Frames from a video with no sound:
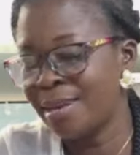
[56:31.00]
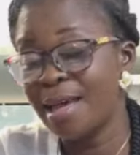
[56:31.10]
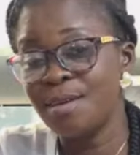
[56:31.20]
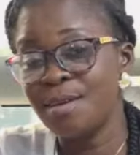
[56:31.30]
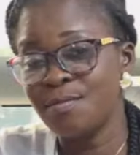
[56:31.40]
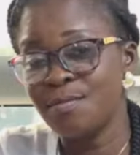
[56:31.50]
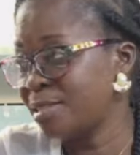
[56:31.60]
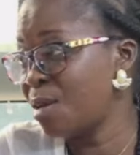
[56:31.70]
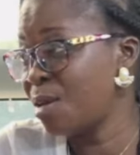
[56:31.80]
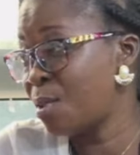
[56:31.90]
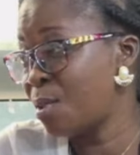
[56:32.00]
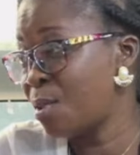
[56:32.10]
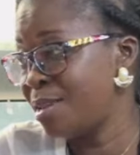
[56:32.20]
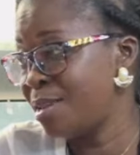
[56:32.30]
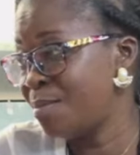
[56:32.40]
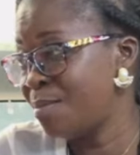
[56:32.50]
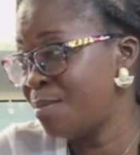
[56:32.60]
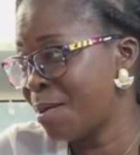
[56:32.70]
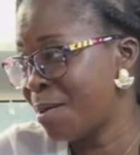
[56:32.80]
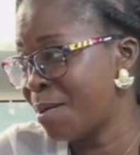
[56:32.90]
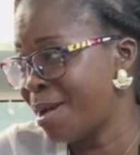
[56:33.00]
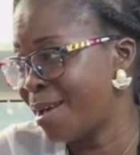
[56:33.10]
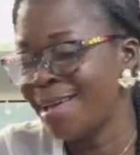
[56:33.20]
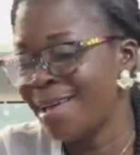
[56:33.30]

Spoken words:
Na in fact, now we're breaking it pana coma.